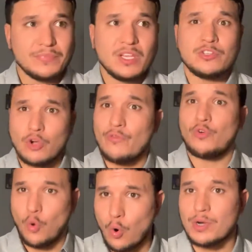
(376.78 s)
So of
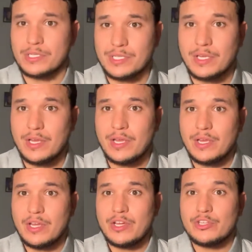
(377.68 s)
course,
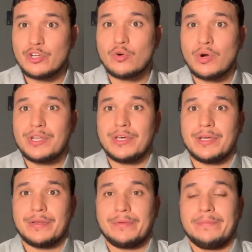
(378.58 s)
you're going
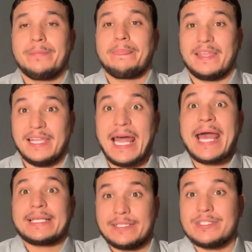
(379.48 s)
to
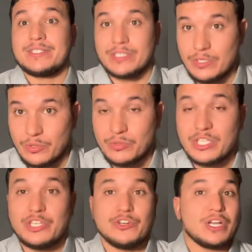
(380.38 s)
lack the skills
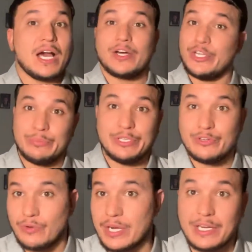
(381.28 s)
and you're not going to be
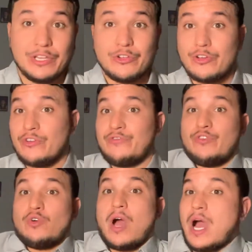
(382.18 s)
great and you're going to
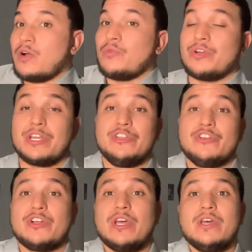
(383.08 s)
feel awkward and
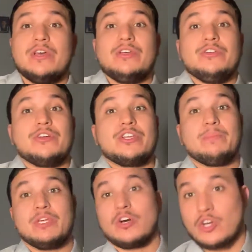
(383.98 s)
you're you're going to
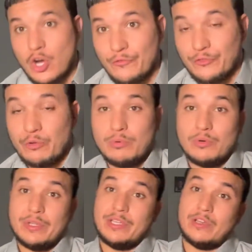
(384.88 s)
be
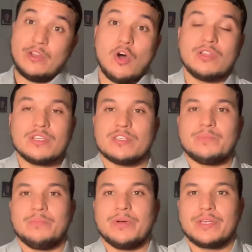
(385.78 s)
uncomfortable and, and all of this.
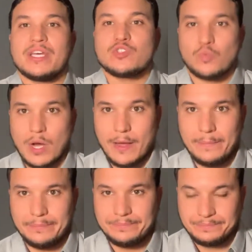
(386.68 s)
But guess
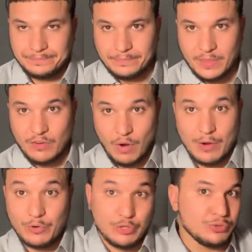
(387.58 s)
what?
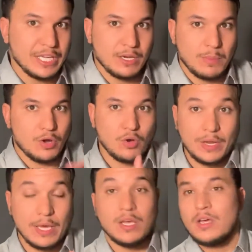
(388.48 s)
Right? When you think about all
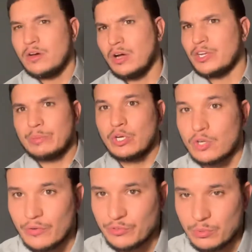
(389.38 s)
that, I'm going to be
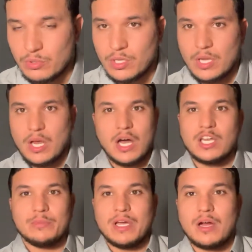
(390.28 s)
uncomfortable. I'm
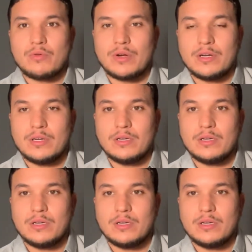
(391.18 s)
going to be awkward.